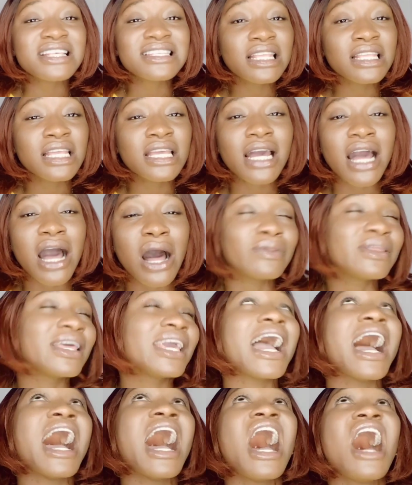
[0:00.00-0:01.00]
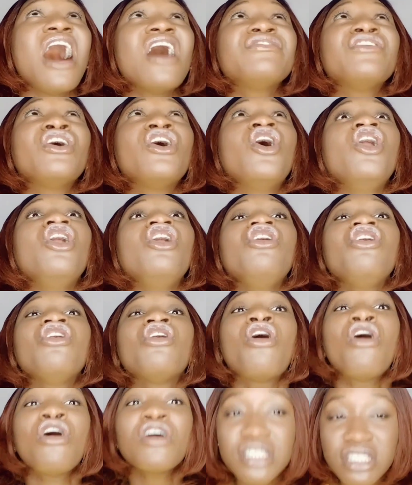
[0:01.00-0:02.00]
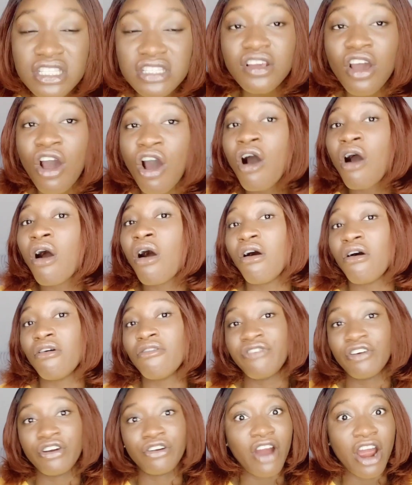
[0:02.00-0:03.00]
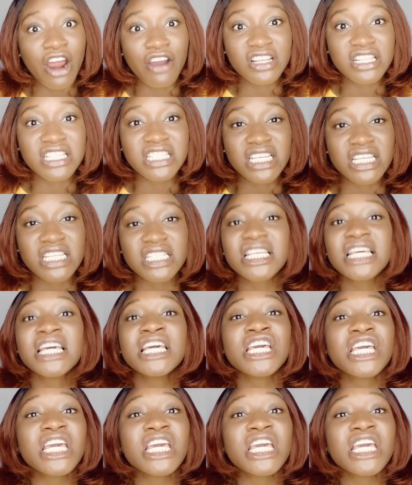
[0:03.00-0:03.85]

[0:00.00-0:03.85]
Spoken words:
Clinical, they have a lot of varieties.